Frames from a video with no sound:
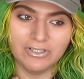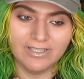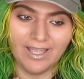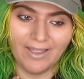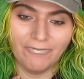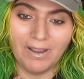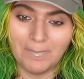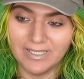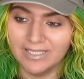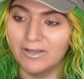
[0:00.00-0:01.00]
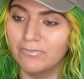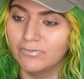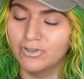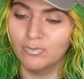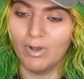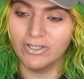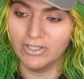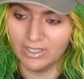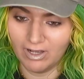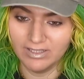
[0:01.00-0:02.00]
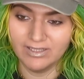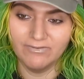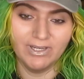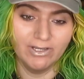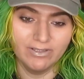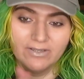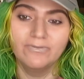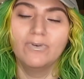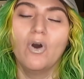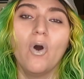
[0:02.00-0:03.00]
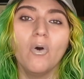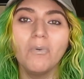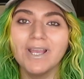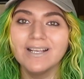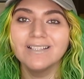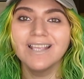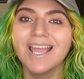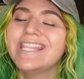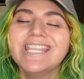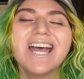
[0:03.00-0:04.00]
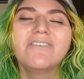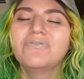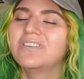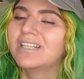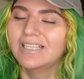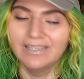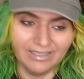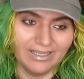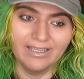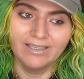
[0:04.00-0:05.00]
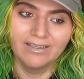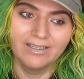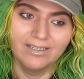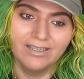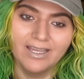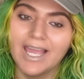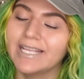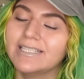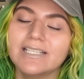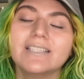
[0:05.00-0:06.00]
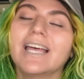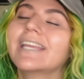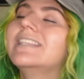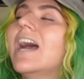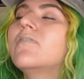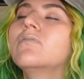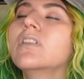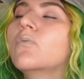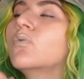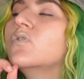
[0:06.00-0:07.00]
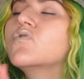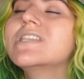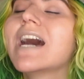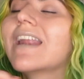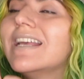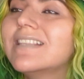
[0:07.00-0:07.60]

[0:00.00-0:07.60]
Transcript: just, I find myself just watching constant videos of always. Definitely Ateez, like definitely without